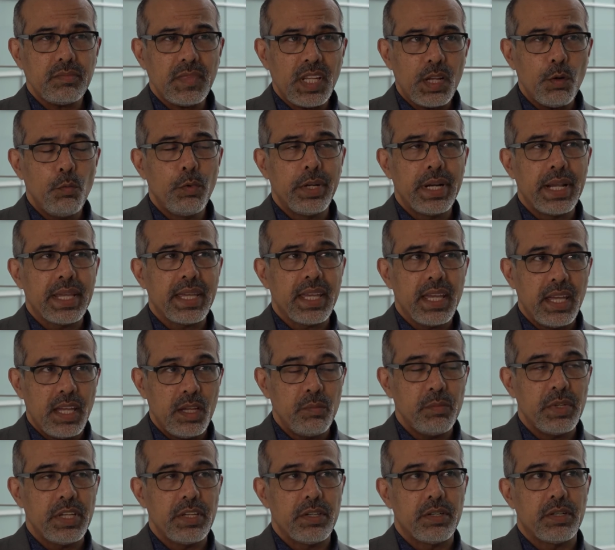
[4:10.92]
When I
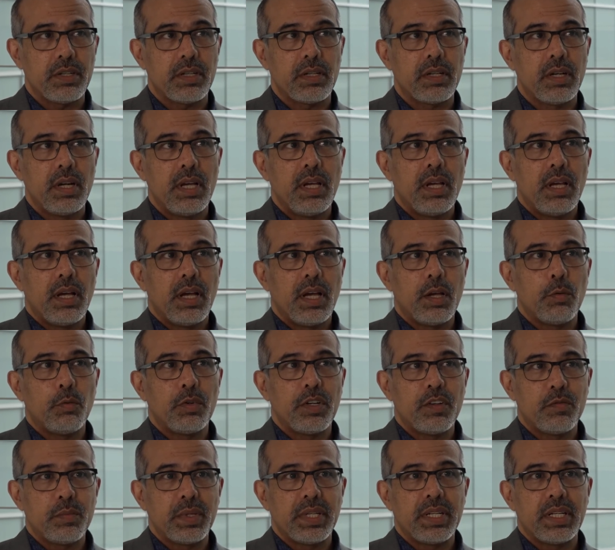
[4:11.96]
came here, I would
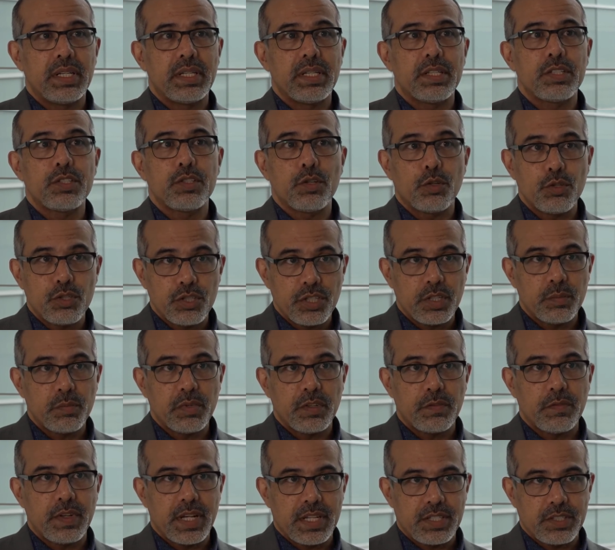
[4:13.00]
have been an associate
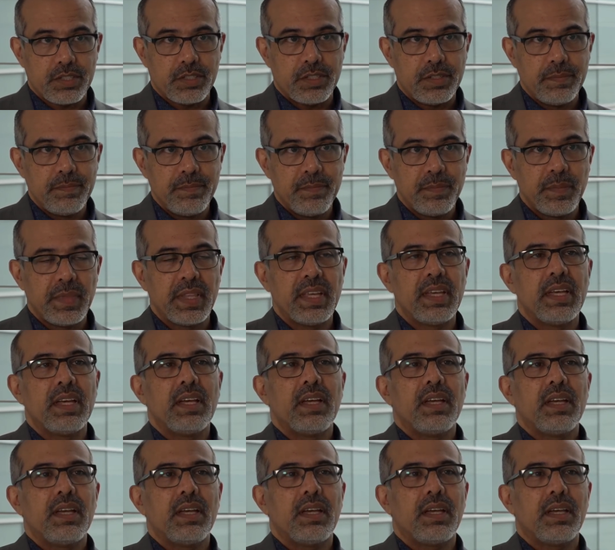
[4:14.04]
professor,
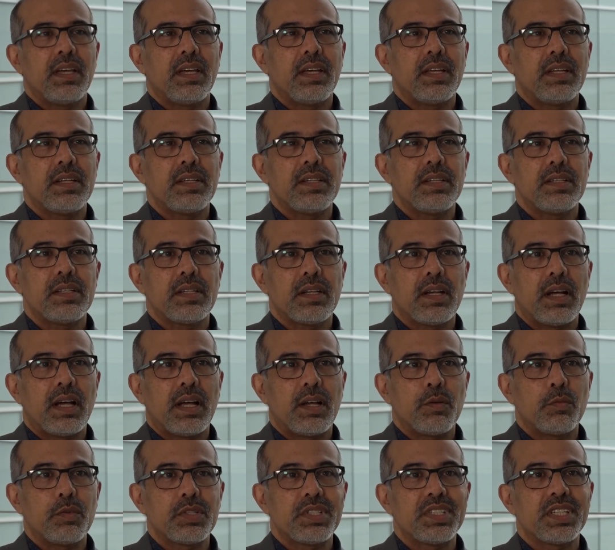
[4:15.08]
and
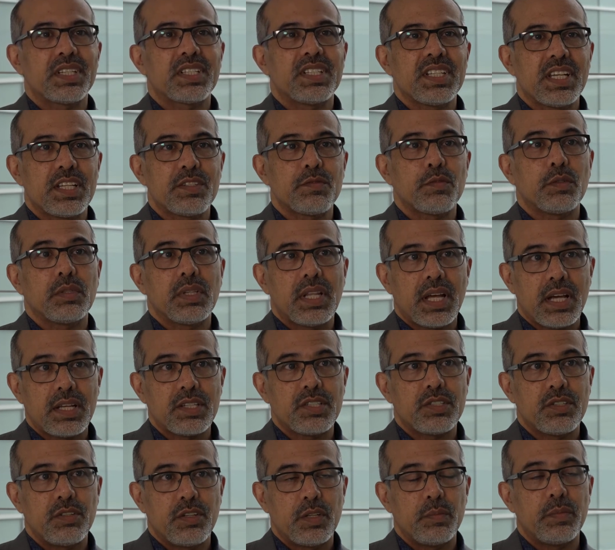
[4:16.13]
I was successful
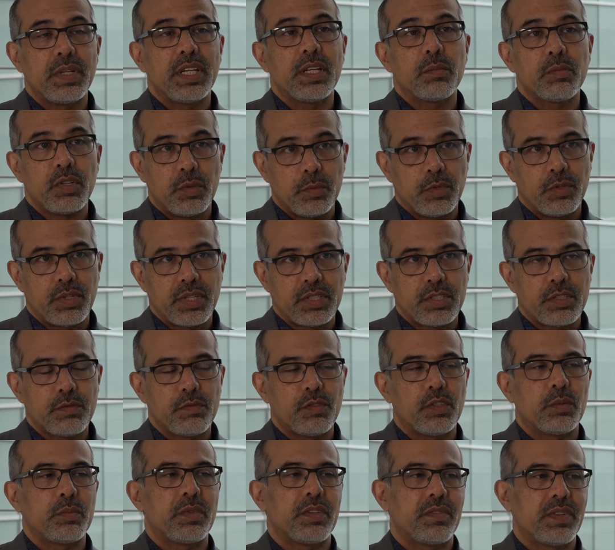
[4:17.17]
last year at being promoted to
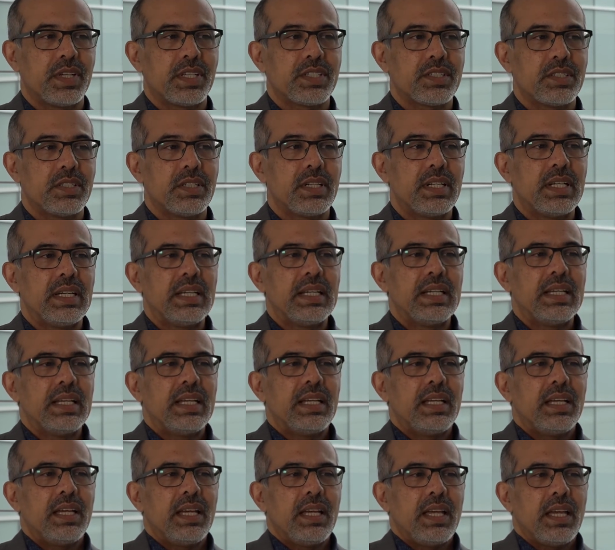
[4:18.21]
full professor.
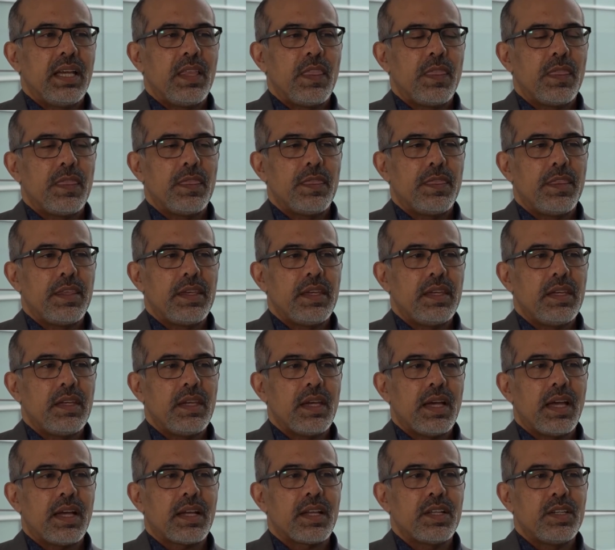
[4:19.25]

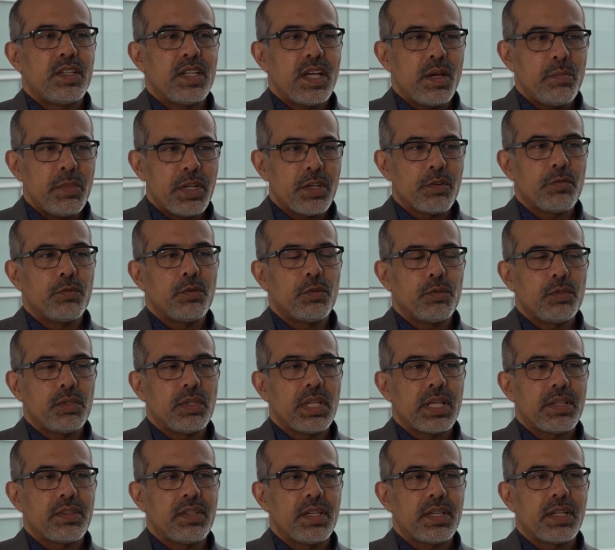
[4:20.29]
The academic role,
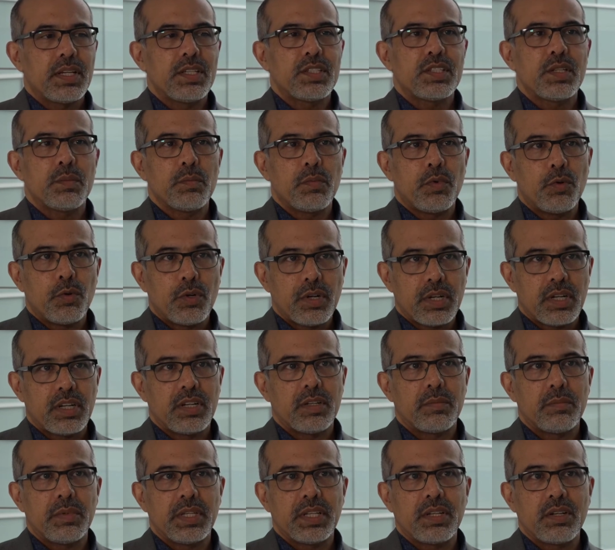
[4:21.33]
I think, is
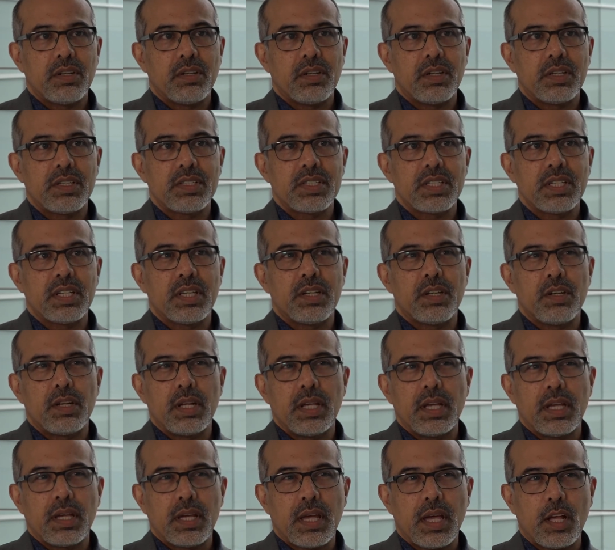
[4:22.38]
important because it
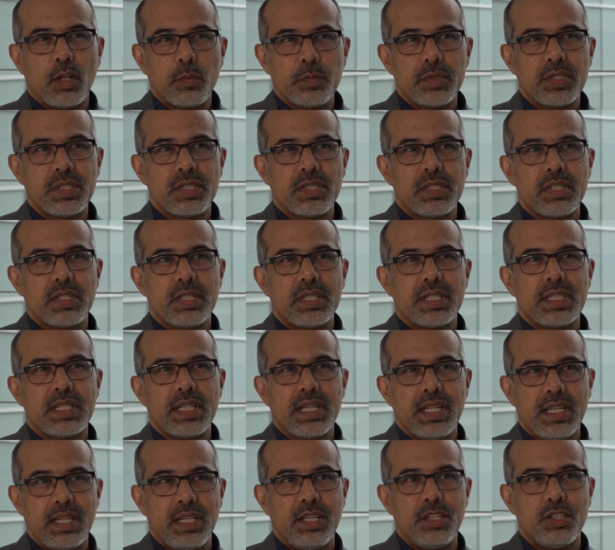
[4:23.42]
helps to
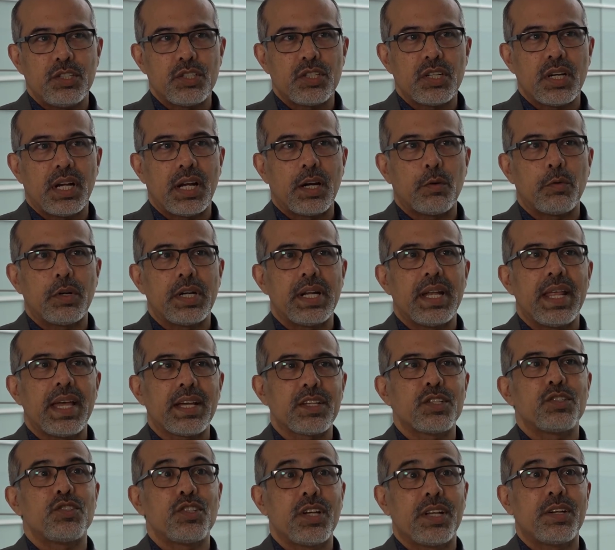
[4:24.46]
teach our
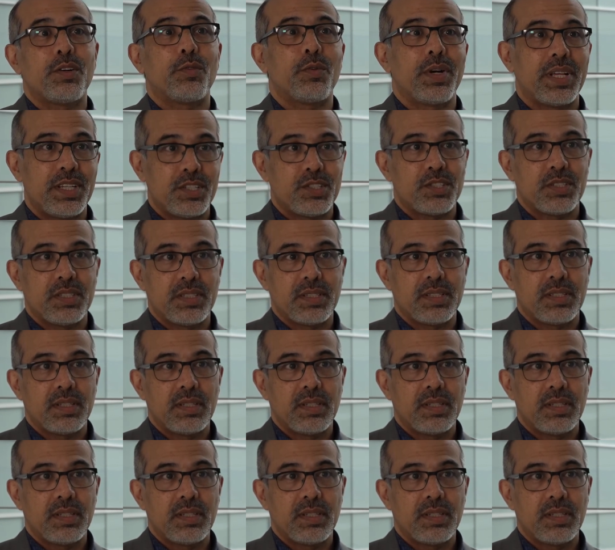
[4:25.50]
next generation